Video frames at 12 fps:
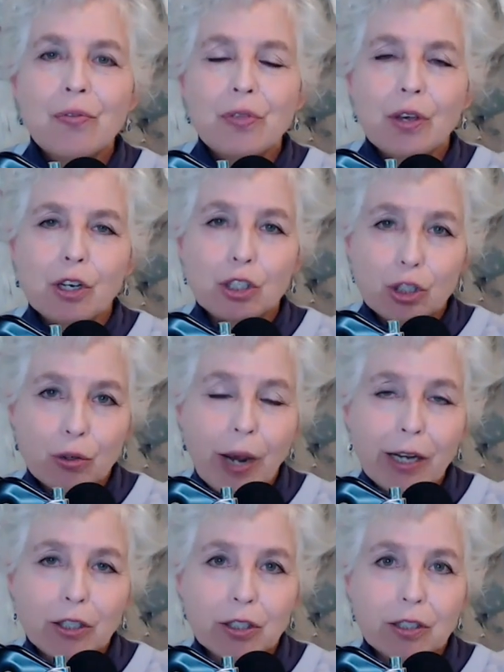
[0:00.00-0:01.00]
the
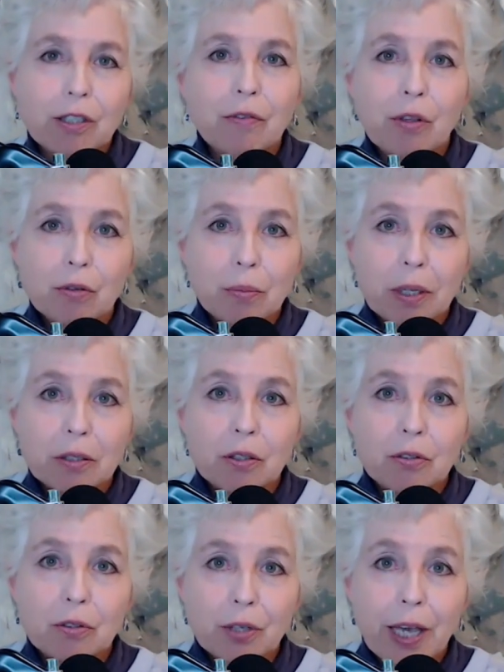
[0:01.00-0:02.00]
contractions of those
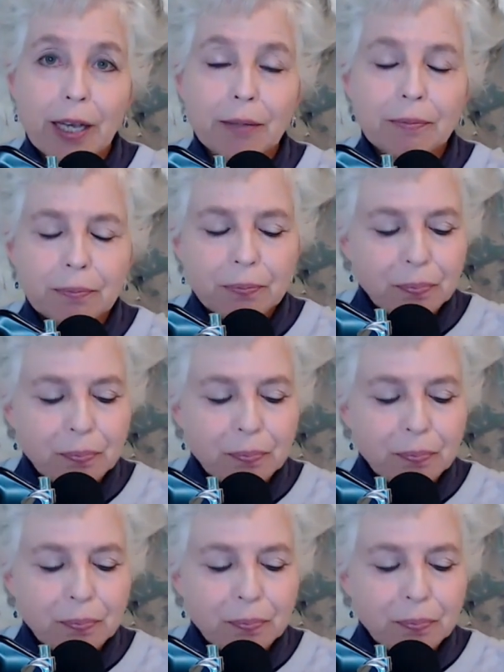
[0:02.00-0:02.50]
muscles. Okay.